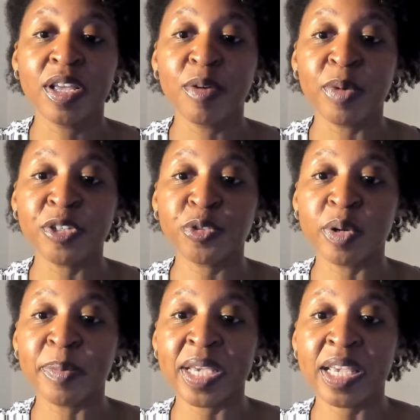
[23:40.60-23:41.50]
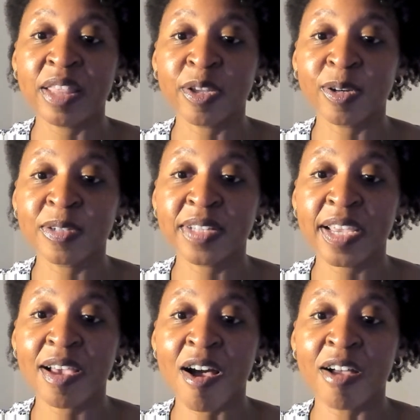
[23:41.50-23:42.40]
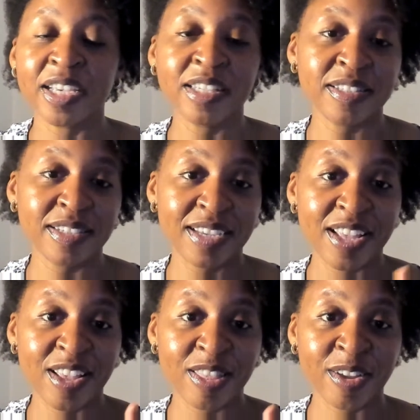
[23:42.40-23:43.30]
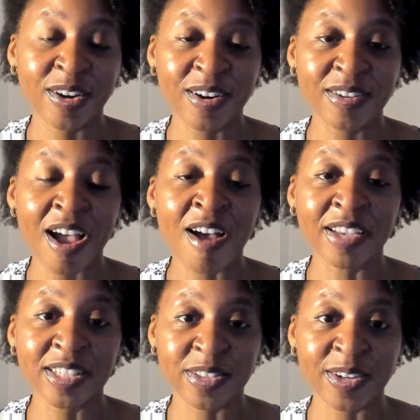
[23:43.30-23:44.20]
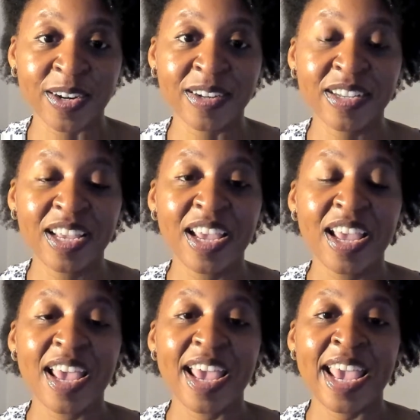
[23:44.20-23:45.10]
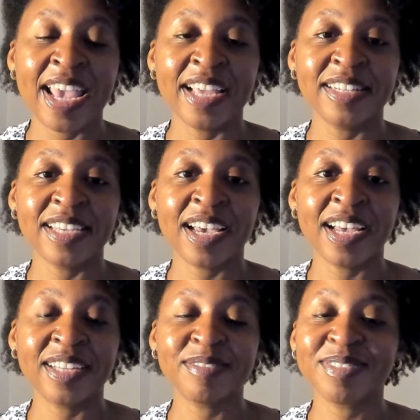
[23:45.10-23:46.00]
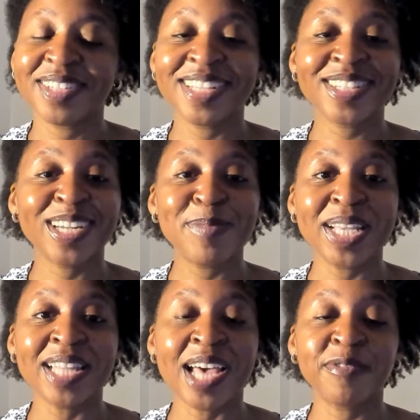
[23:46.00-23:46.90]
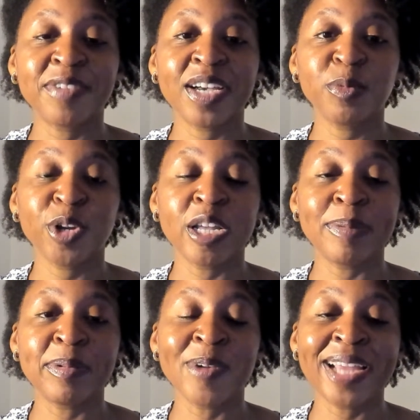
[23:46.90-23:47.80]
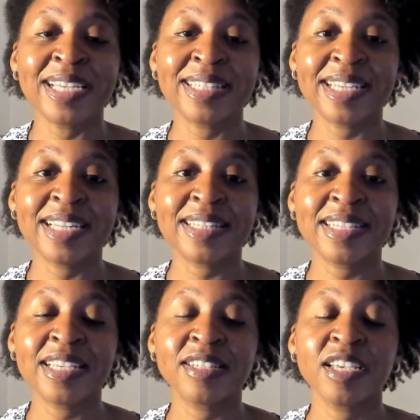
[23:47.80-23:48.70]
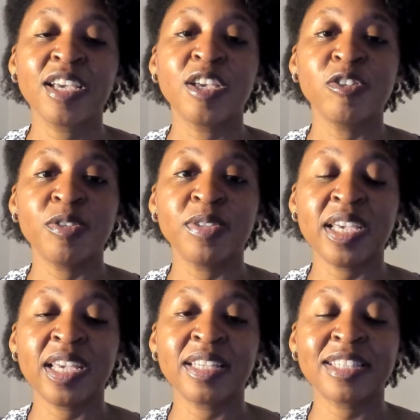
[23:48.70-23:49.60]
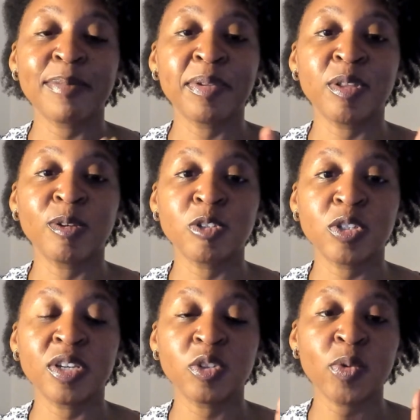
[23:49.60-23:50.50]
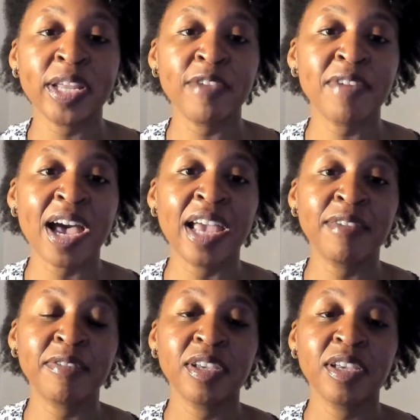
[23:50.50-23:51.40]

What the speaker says: which will be Thursday, August 3rd. And it's going to be a lot of fun. We're going to be writing sentences using some of those 25